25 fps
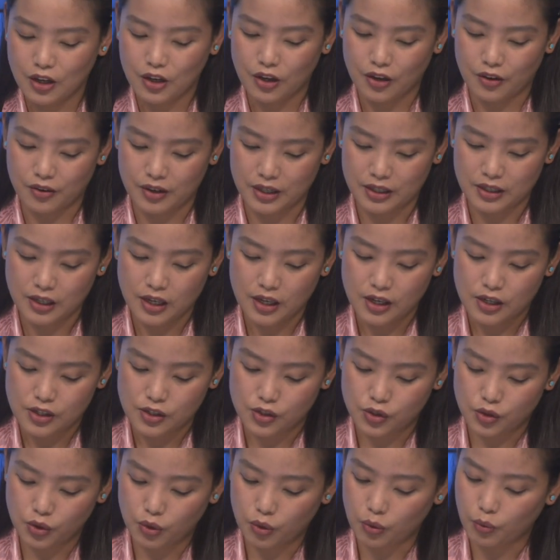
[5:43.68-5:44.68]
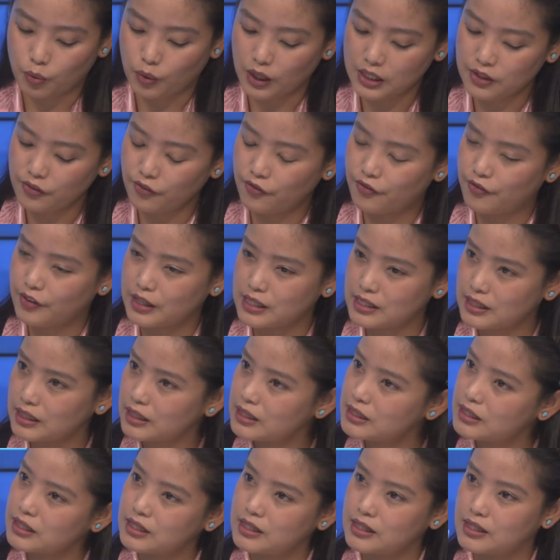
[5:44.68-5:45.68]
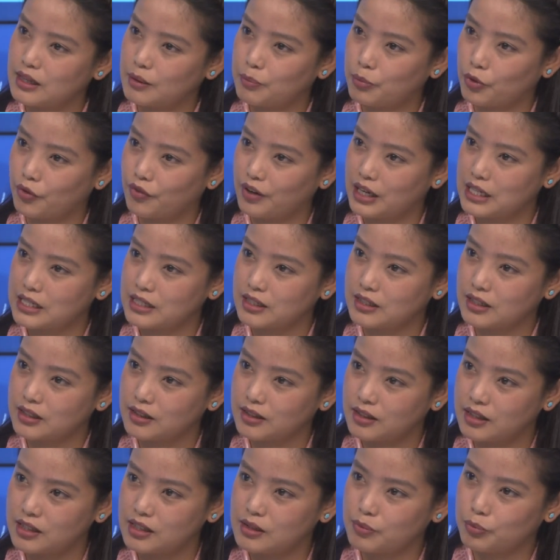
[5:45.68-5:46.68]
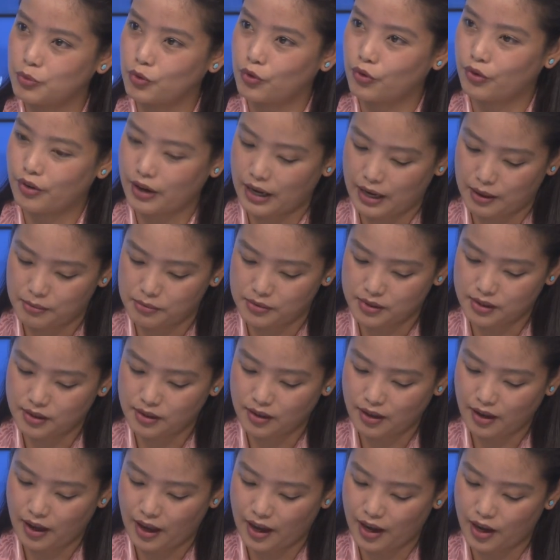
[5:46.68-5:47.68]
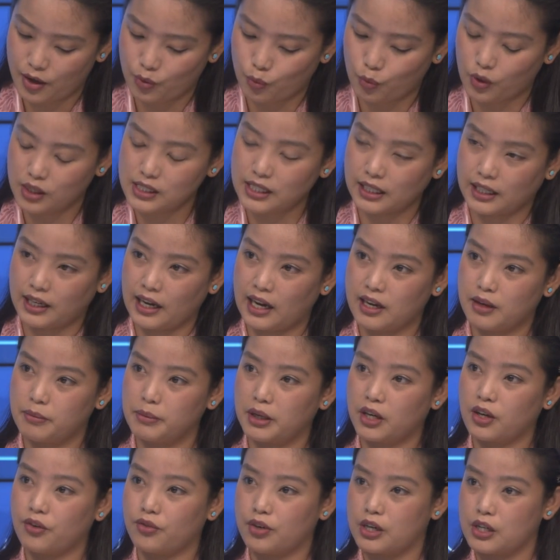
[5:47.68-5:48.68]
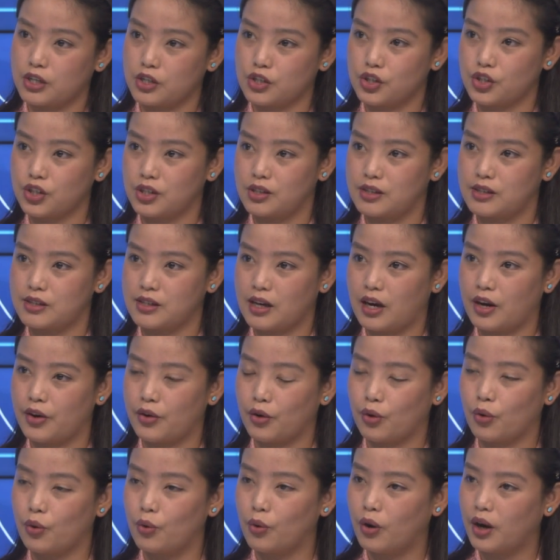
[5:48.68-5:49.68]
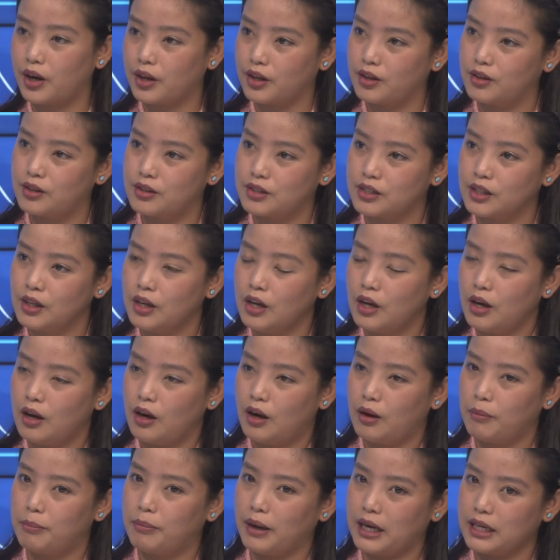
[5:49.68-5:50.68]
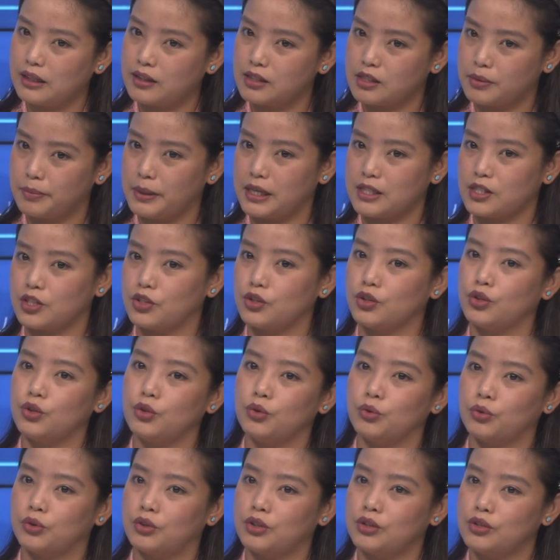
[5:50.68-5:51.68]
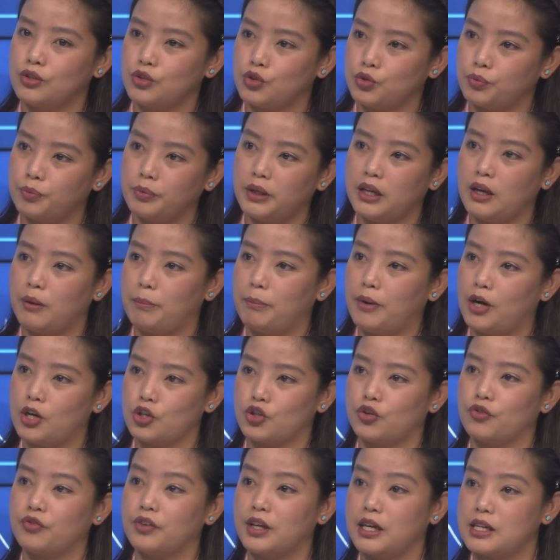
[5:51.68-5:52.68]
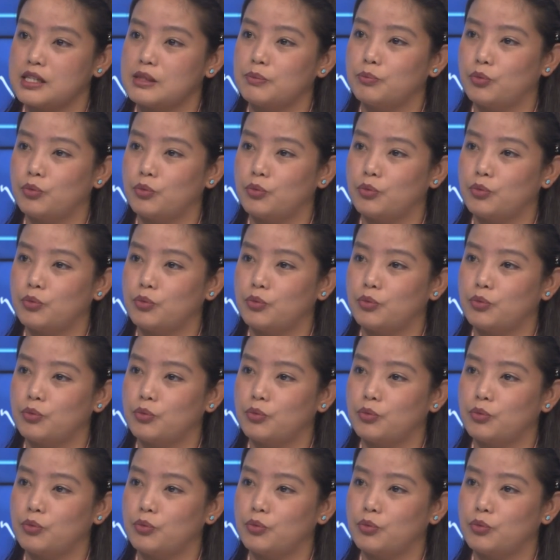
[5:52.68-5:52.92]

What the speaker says: All right. So what facilities are provided in these programs and what academic credentials are required by the Tibetan youth to be a part of YES